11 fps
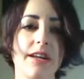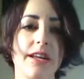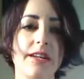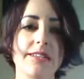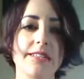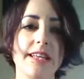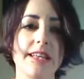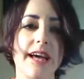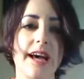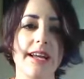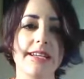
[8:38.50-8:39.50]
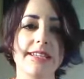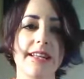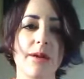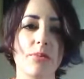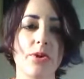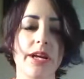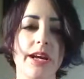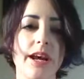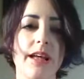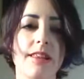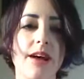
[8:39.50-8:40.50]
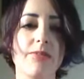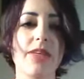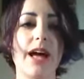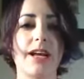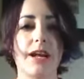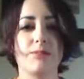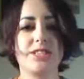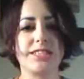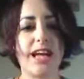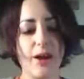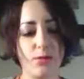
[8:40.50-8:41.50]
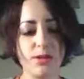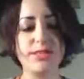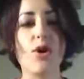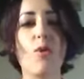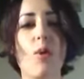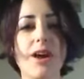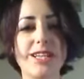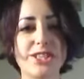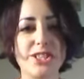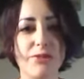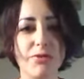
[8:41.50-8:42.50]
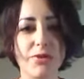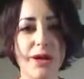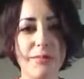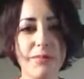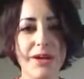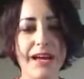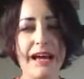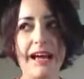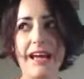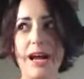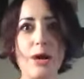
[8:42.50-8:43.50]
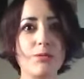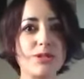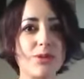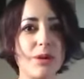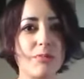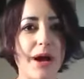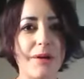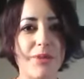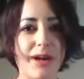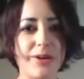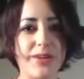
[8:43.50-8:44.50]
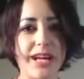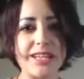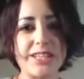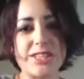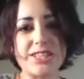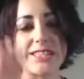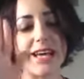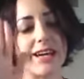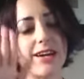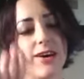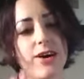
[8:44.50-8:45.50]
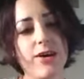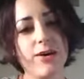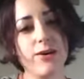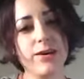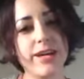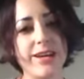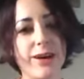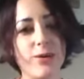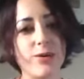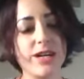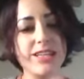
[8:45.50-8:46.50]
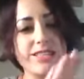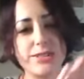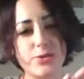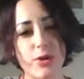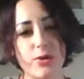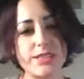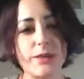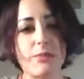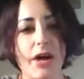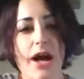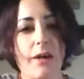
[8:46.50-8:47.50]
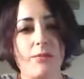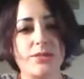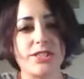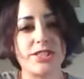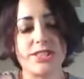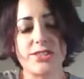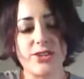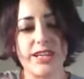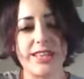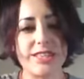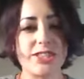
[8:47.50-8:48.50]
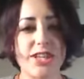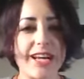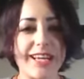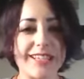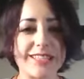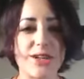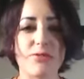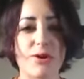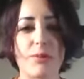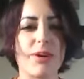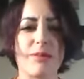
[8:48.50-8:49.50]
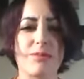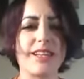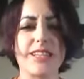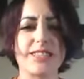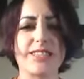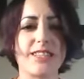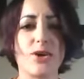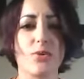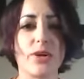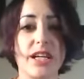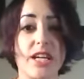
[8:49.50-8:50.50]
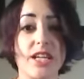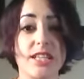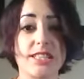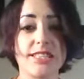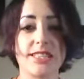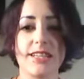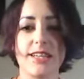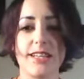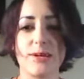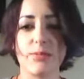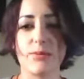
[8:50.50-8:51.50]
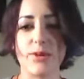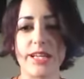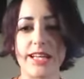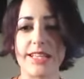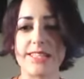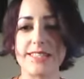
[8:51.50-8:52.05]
Can you see that? Isn't that pretty? I love that, and I almost don't want to shuffle them, and I almost want to buy a brand new deck to just like, stroke sometimes and just look at the shiny silver, but it's a little ridiculous, a little bit ridiculous.